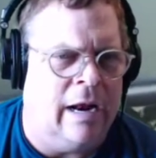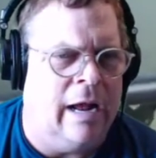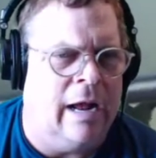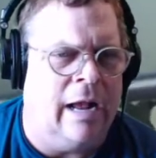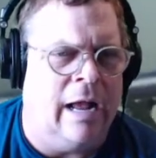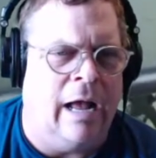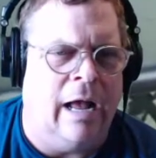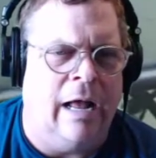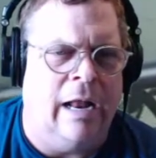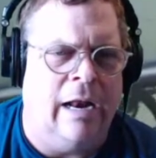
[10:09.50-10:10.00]
I
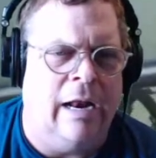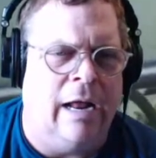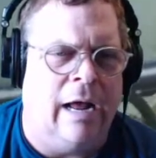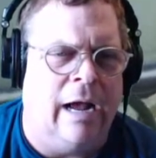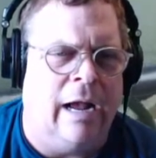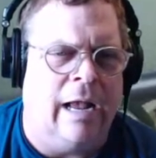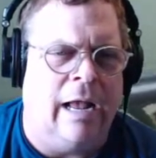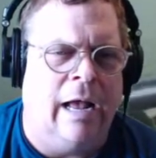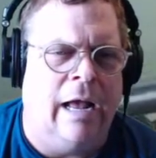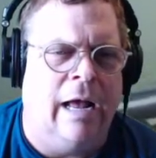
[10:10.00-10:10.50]

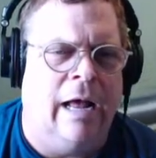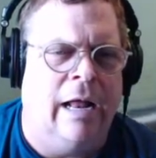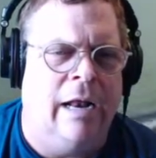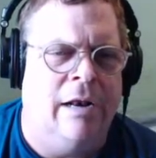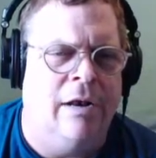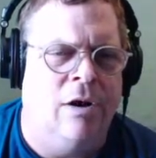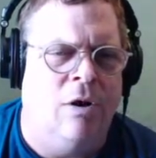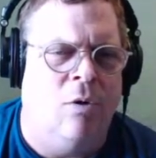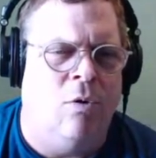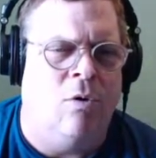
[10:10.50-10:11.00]

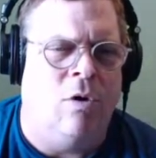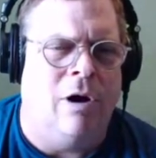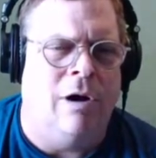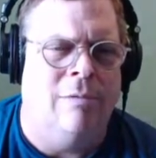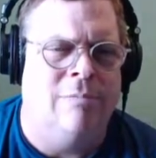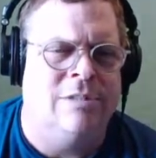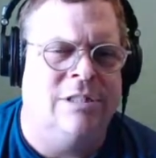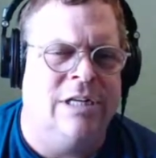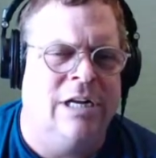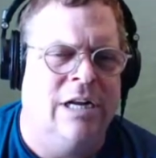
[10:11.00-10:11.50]
got no
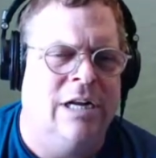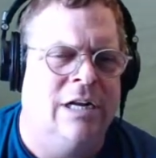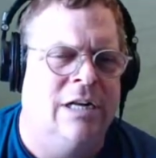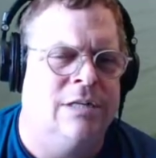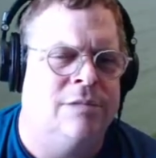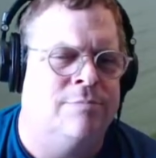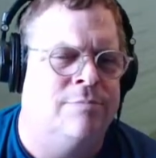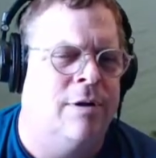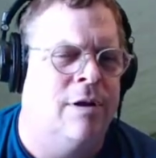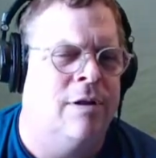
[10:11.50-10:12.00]
qualm saying
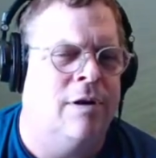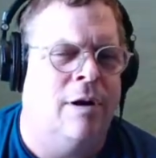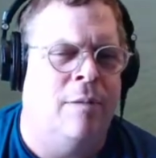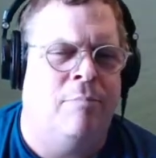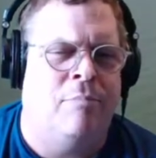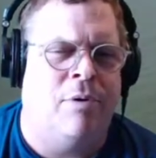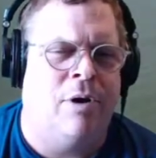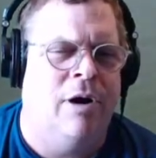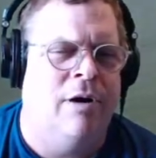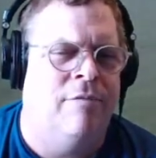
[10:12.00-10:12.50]
this, brother. I'm
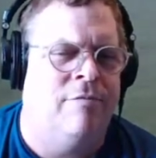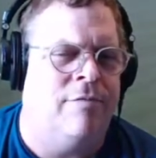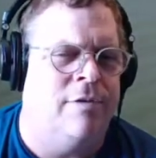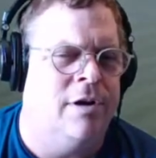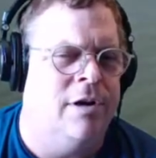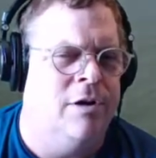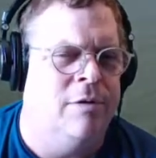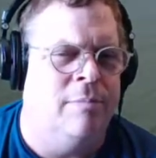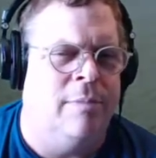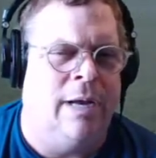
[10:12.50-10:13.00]
praying for
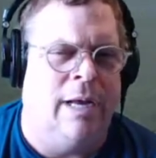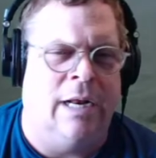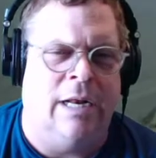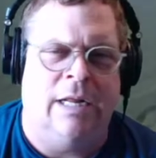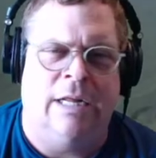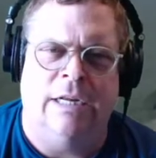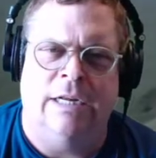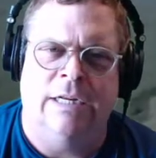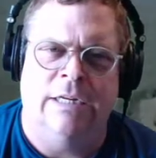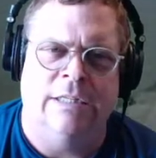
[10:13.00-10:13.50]
you, man,
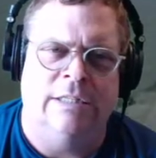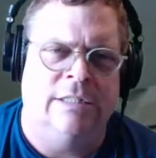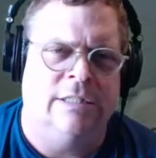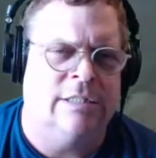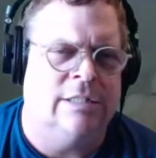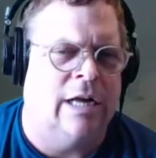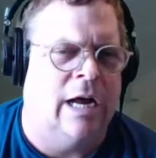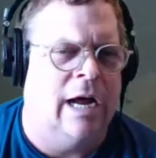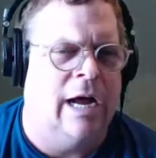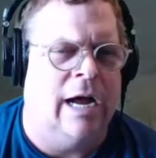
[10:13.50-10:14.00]

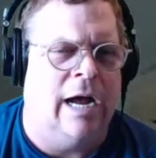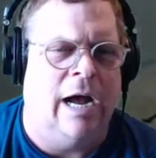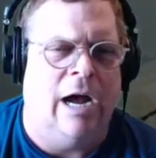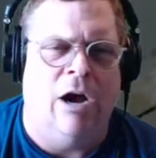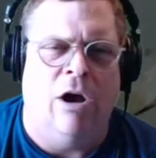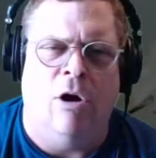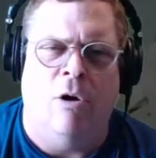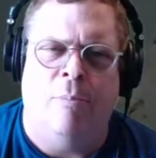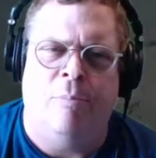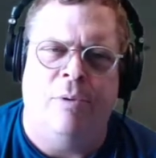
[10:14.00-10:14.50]
because I
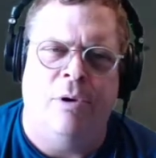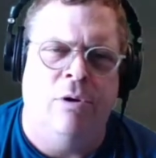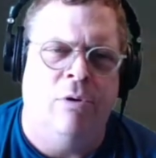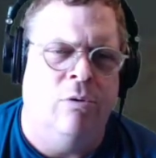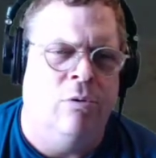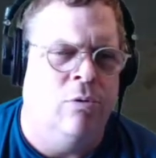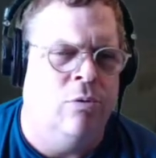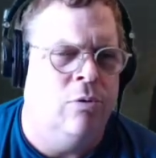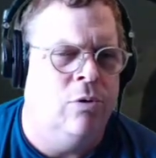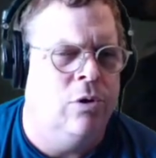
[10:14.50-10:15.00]
hope
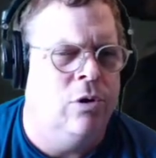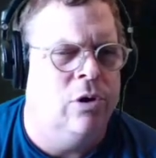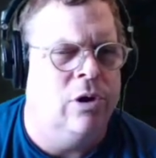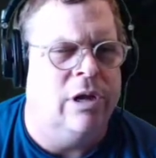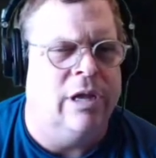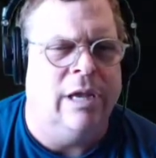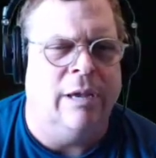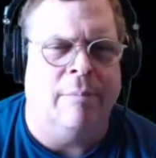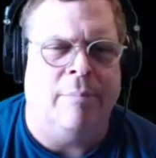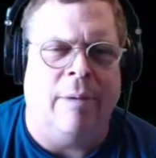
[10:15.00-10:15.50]
you
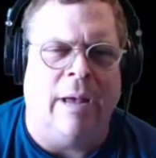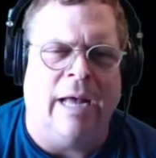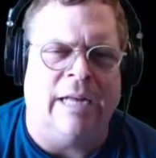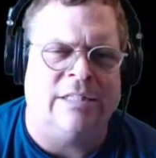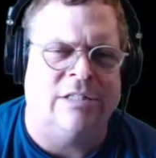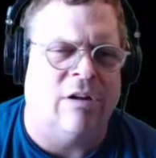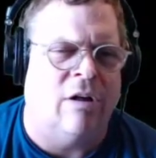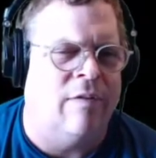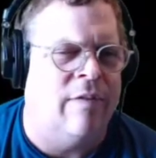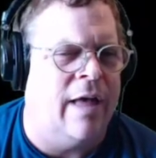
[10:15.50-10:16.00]
get
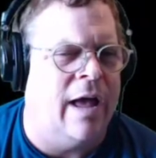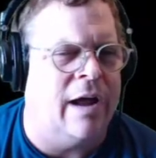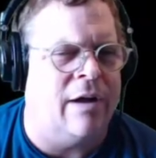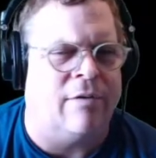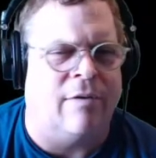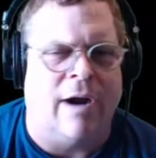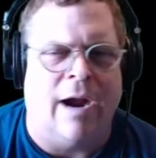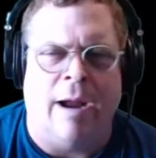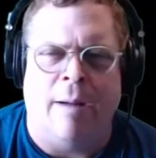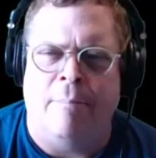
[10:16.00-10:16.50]
past all that
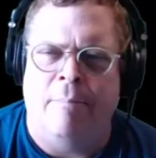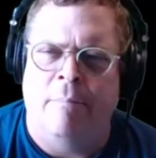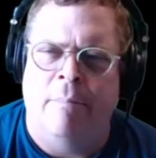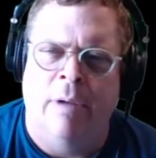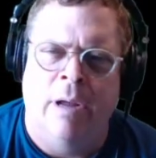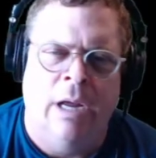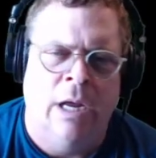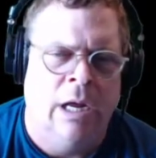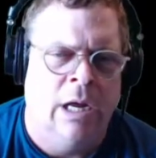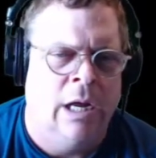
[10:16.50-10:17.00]
crap.
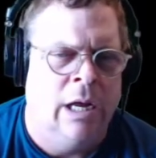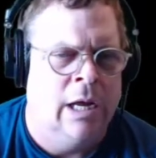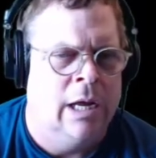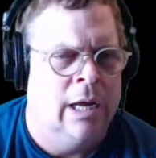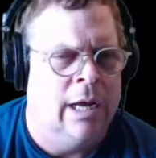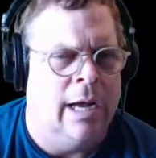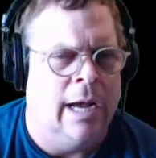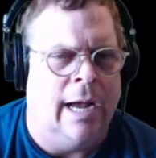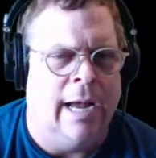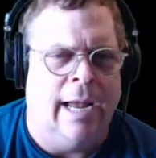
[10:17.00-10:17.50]

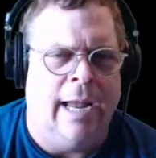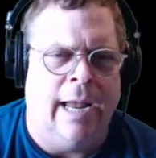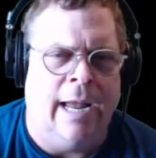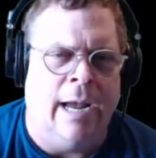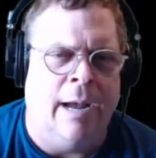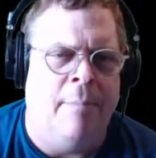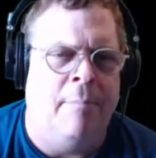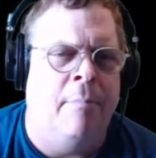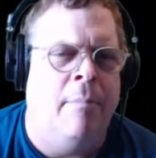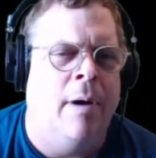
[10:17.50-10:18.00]
I
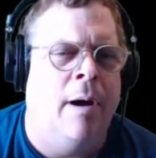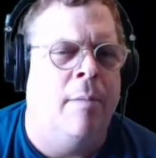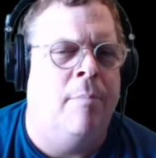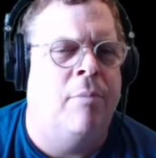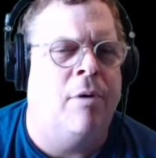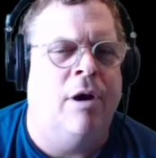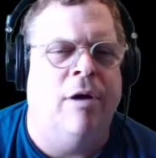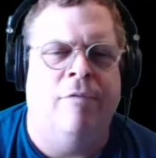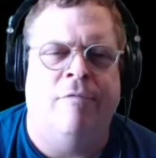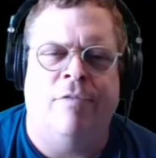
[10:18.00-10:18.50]
am. I'm
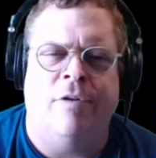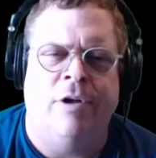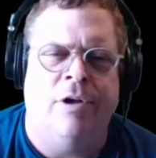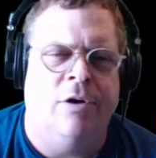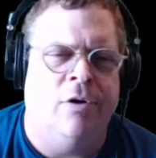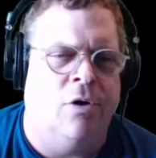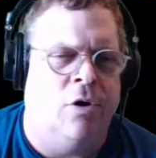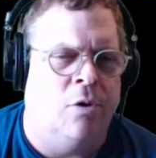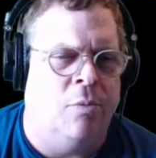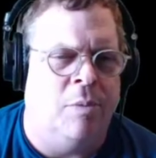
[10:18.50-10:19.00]
praying for
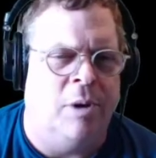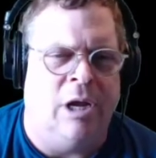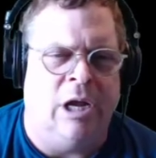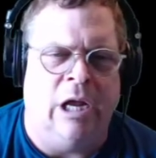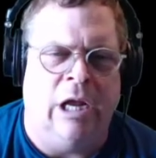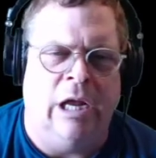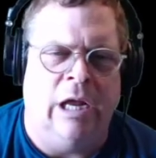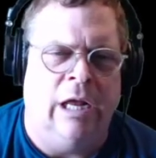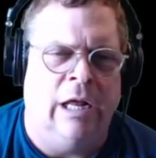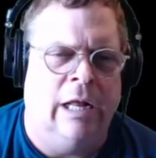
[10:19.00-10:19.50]
you, homie.
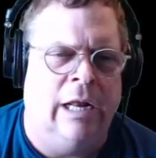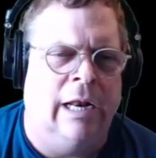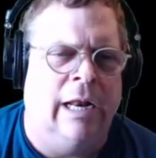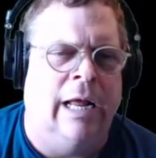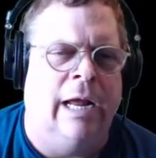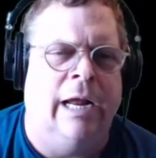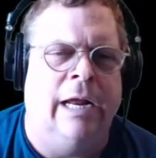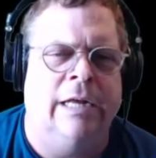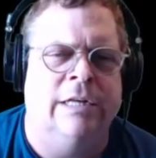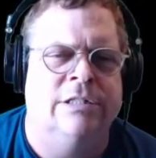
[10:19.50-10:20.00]

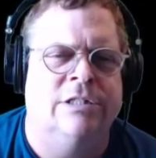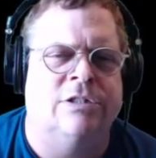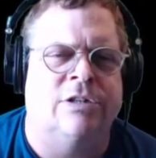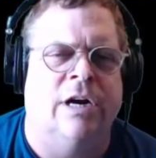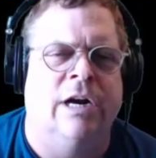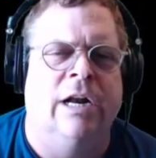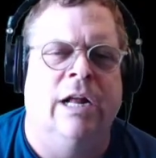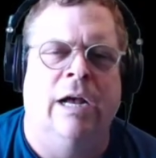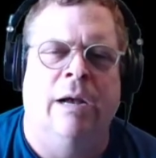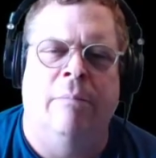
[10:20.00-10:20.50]
Like,
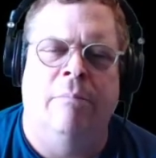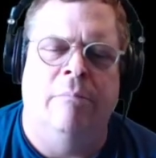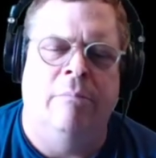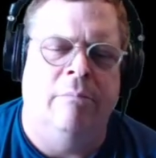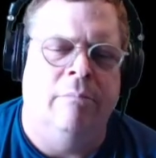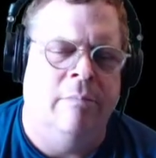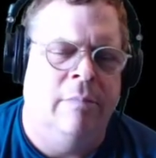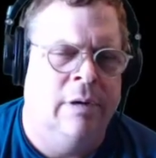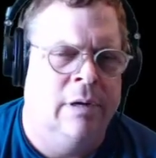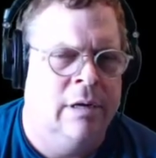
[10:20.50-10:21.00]
straight up.
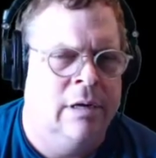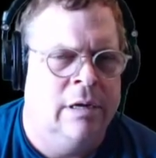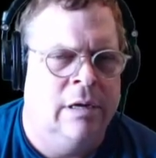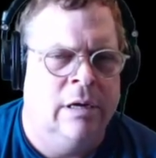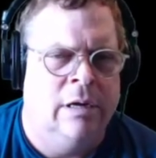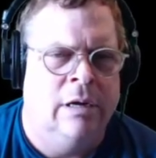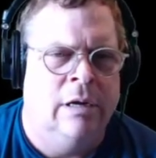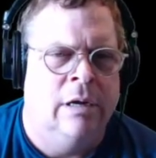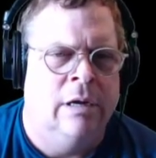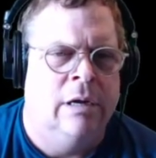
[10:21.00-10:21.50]

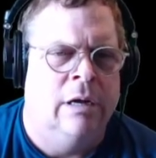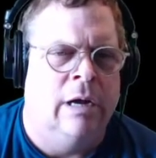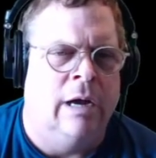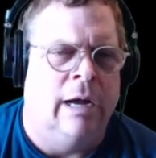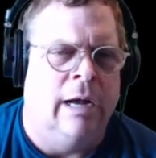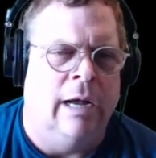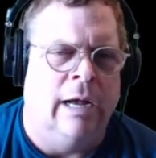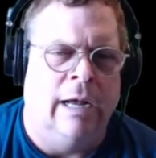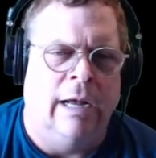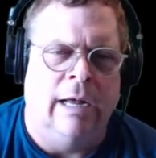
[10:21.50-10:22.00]

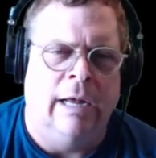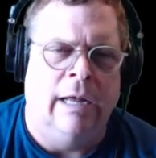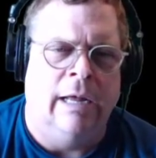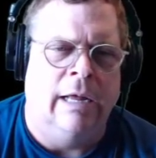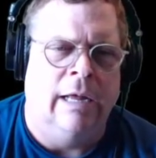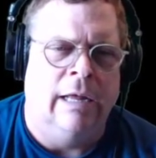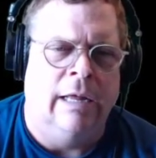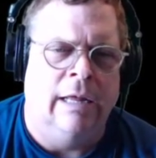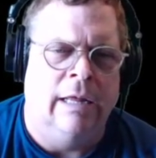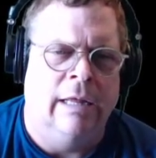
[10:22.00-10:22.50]

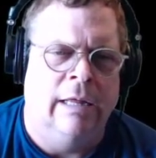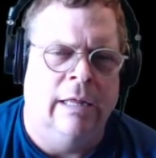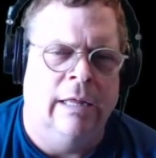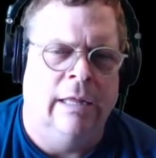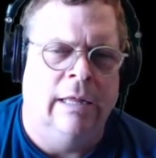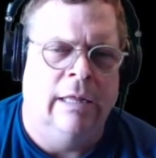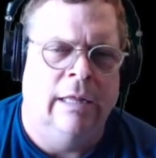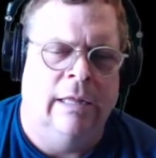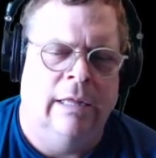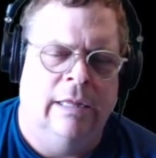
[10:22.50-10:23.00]
That
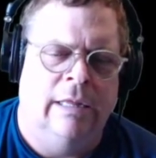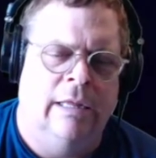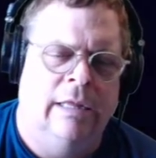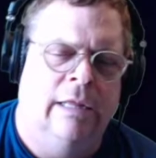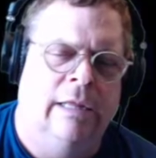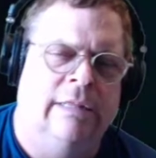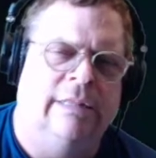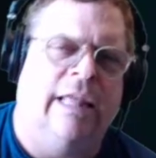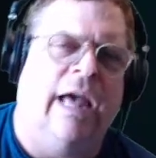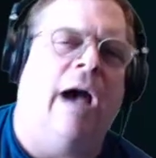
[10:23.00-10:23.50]

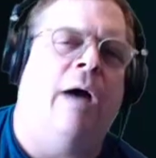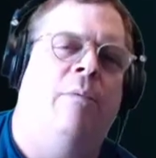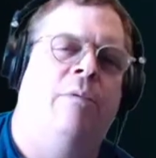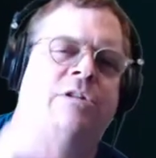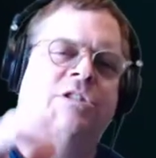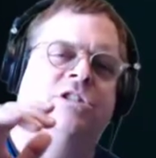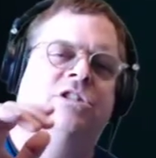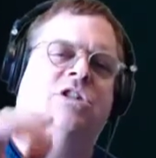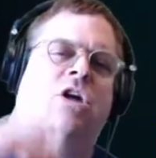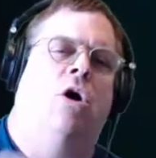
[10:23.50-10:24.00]

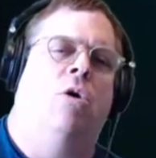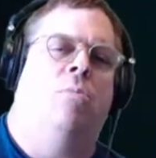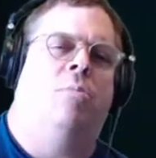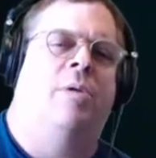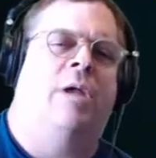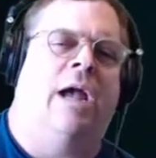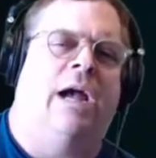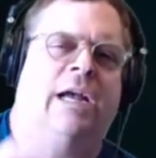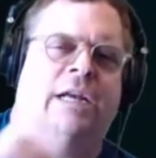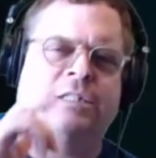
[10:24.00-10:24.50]
was dope,
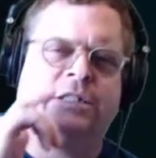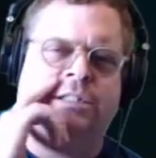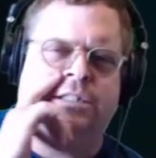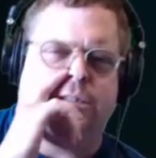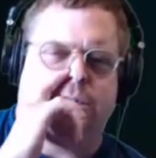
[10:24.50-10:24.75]
guys.